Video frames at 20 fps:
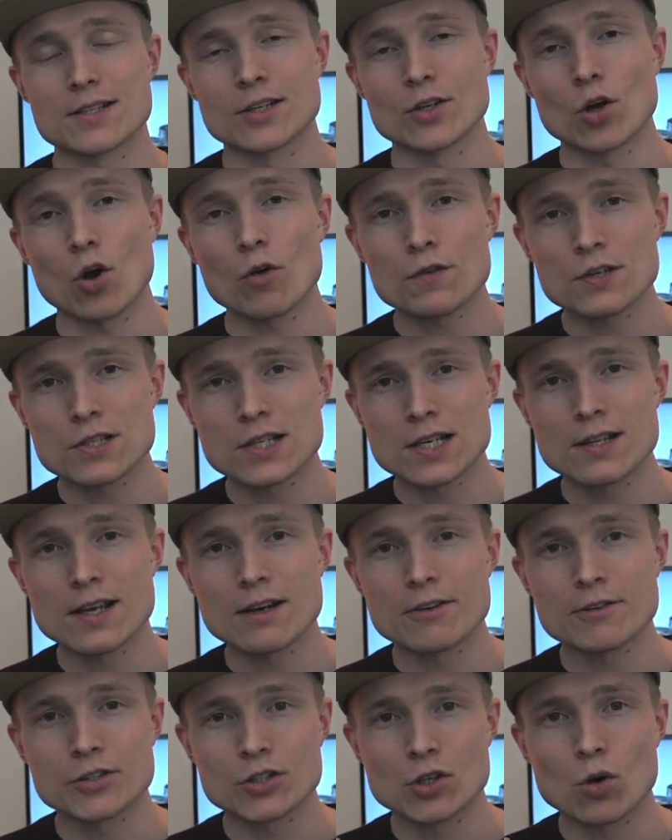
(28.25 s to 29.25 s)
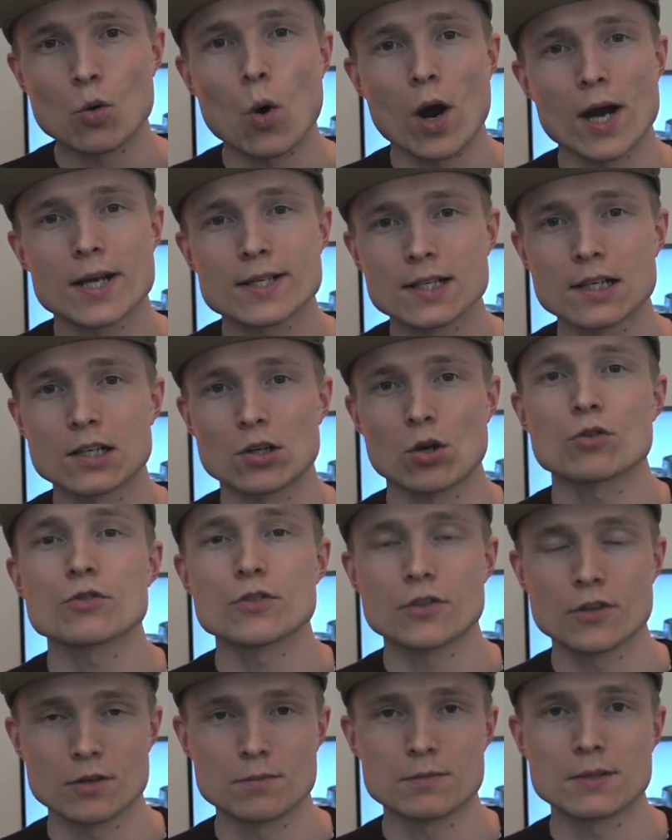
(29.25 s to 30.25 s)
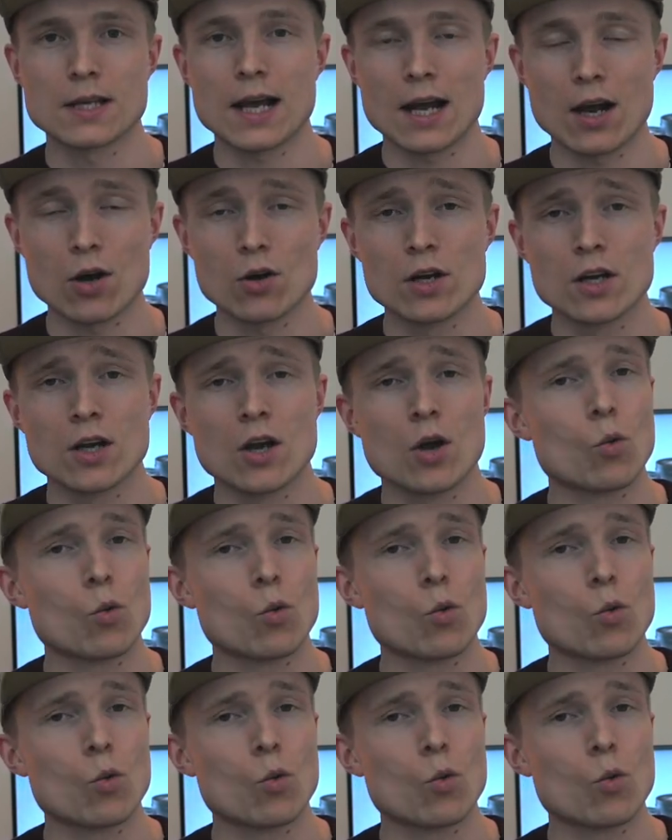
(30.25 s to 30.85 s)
and obviously there is quite a lot of them now.